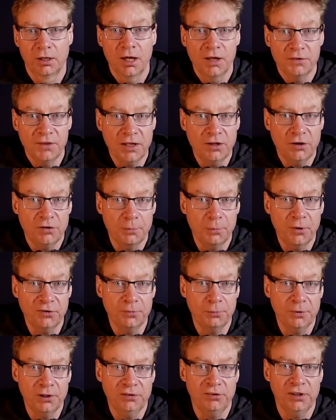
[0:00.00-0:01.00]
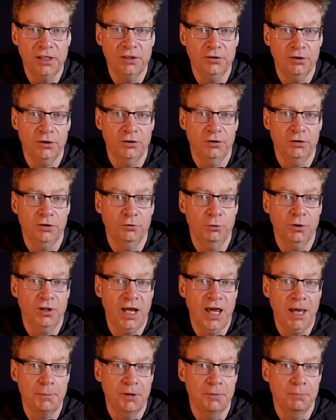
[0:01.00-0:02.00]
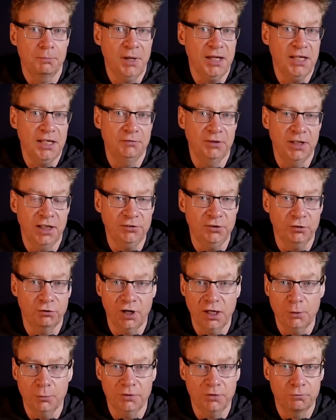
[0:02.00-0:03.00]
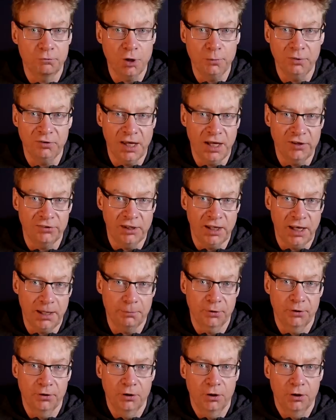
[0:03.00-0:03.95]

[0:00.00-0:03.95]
Then the possibility that the Twitter app may even integrate with the Robotaxi app.